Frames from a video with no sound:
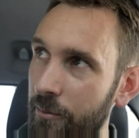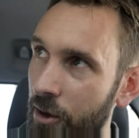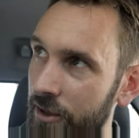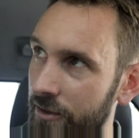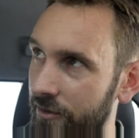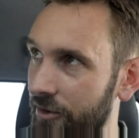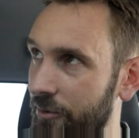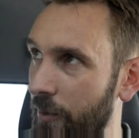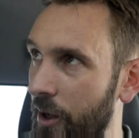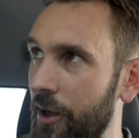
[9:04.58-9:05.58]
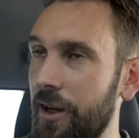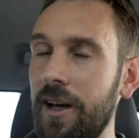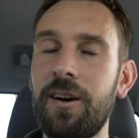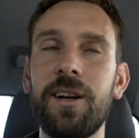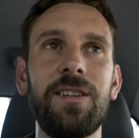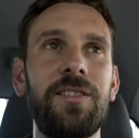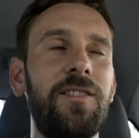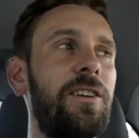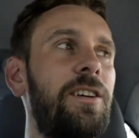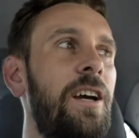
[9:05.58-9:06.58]
parking's expired now, I can
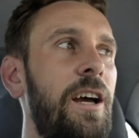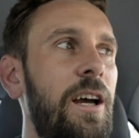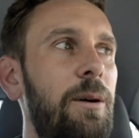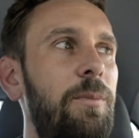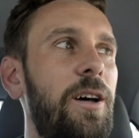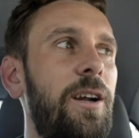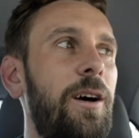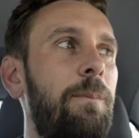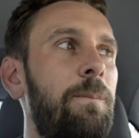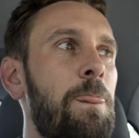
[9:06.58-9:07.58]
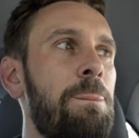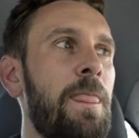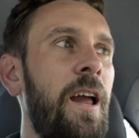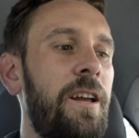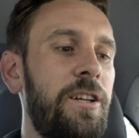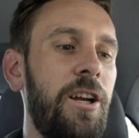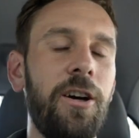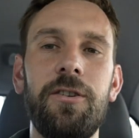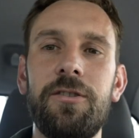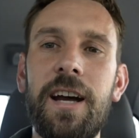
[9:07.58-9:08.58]
see. But
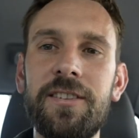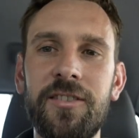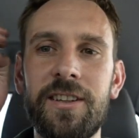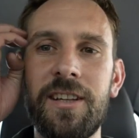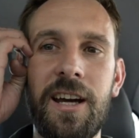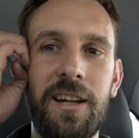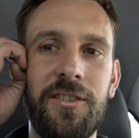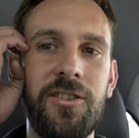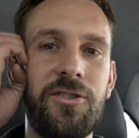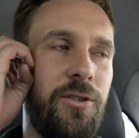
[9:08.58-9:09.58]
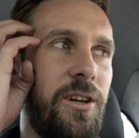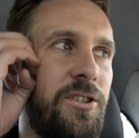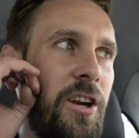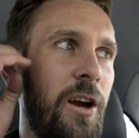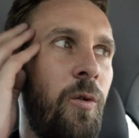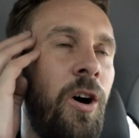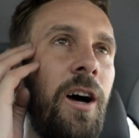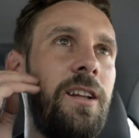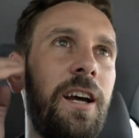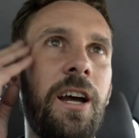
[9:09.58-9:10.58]
that's like the kind of situation I
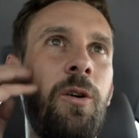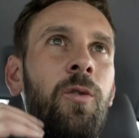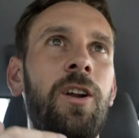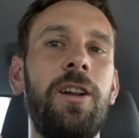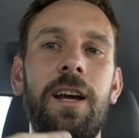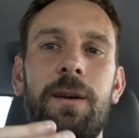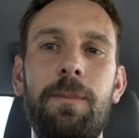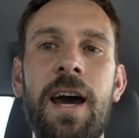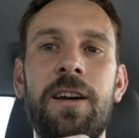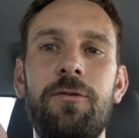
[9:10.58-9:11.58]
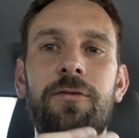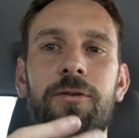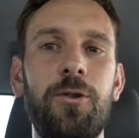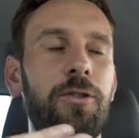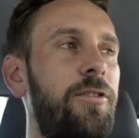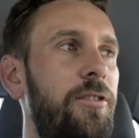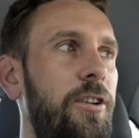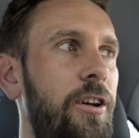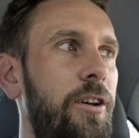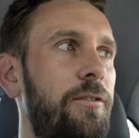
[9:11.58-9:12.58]
want. Like I want to like back and forth
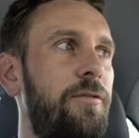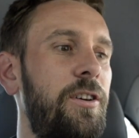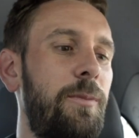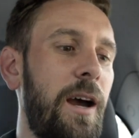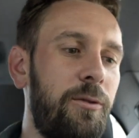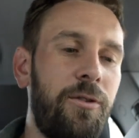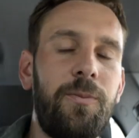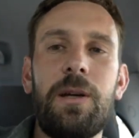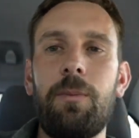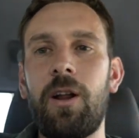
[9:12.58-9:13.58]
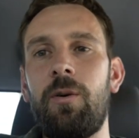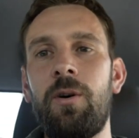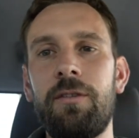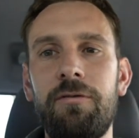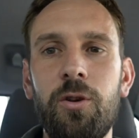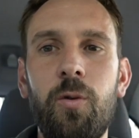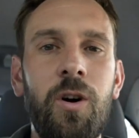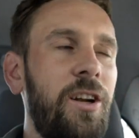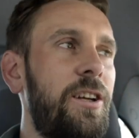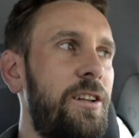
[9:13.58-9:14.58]
feedback with people. I want to feel
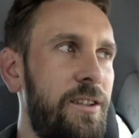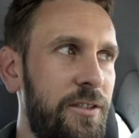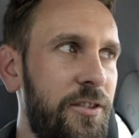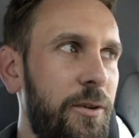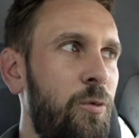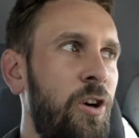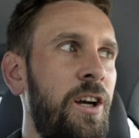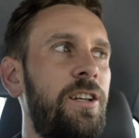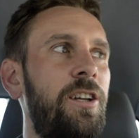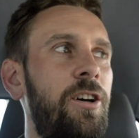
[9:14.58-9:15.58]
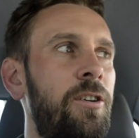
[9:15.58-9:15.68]
wanted in some way,